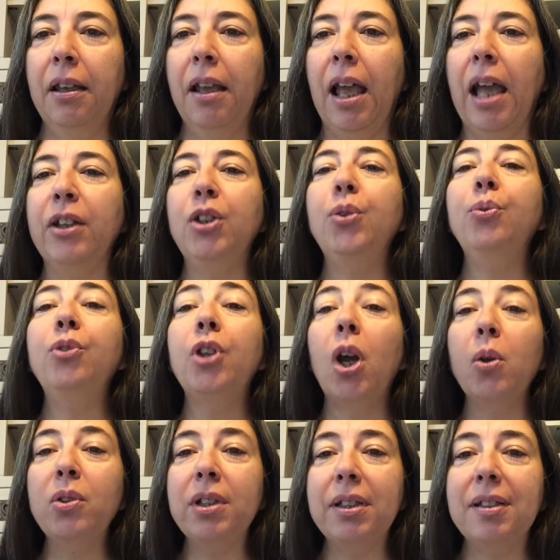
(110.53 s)
And you
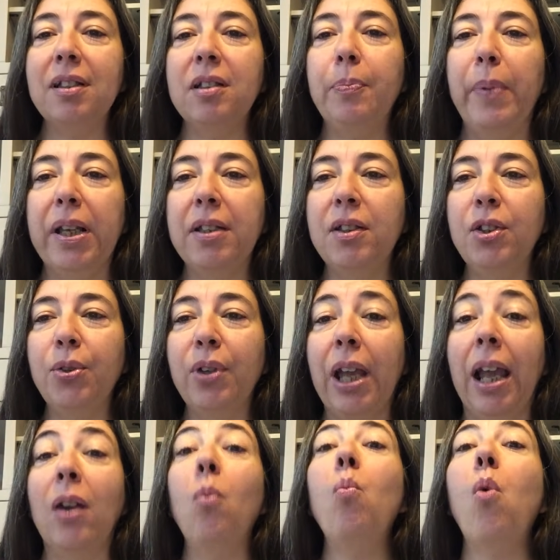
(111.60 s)
notice as best you
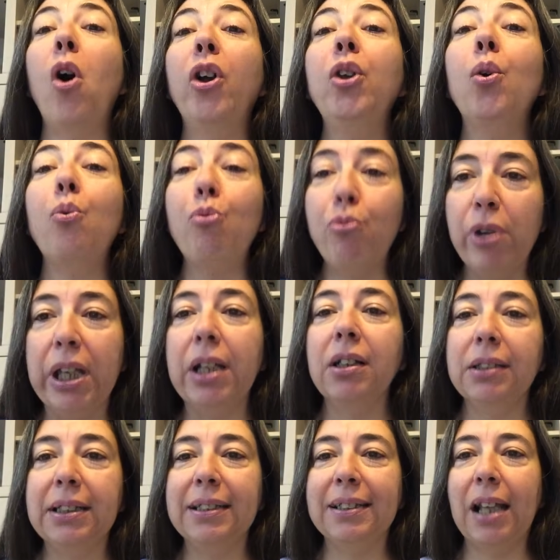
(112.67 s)
can what your real
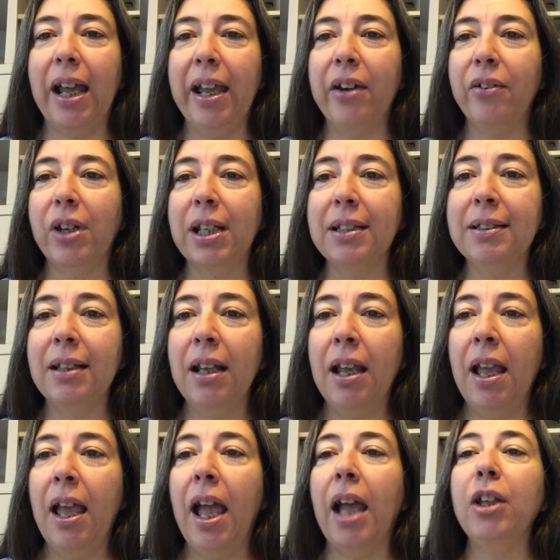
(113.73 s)
desire is.
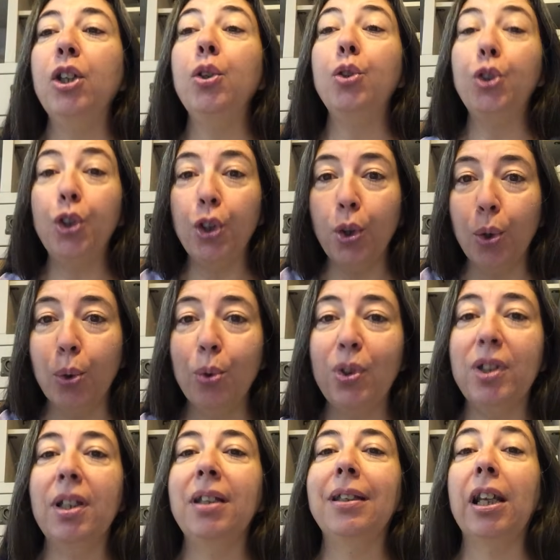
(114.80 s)
And you
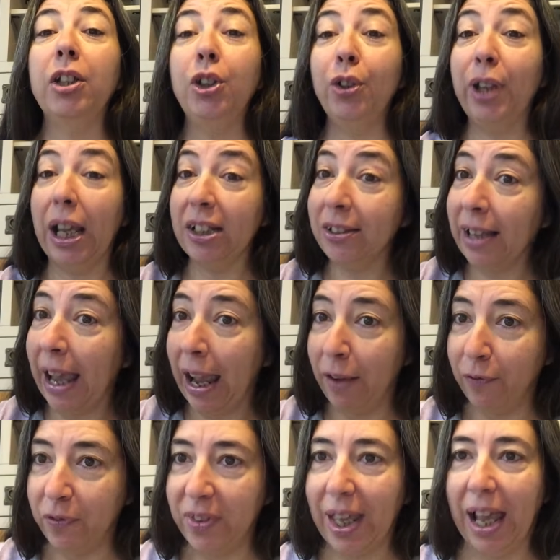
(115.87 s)
choose that you get to
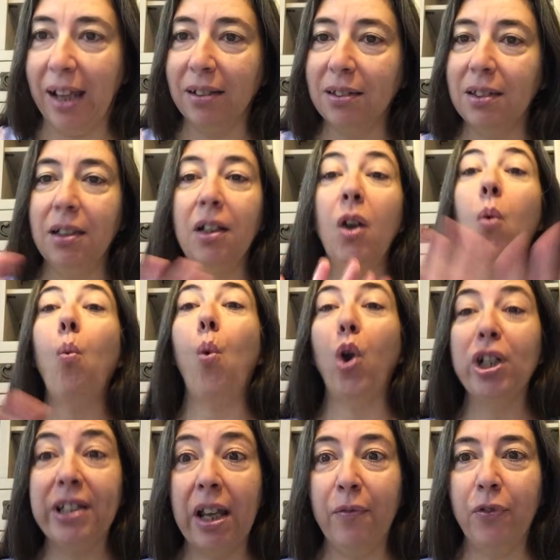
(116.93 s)
have that,
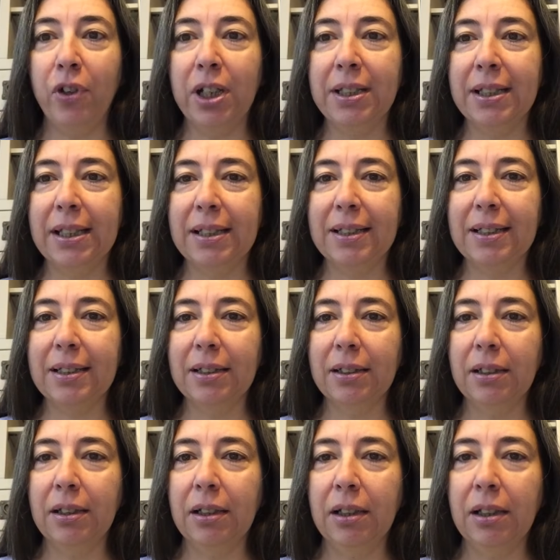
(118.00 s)
whatever it is.
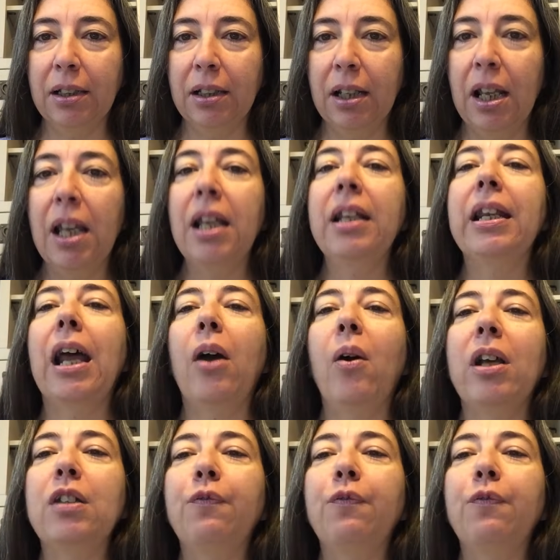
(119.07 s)
Now, as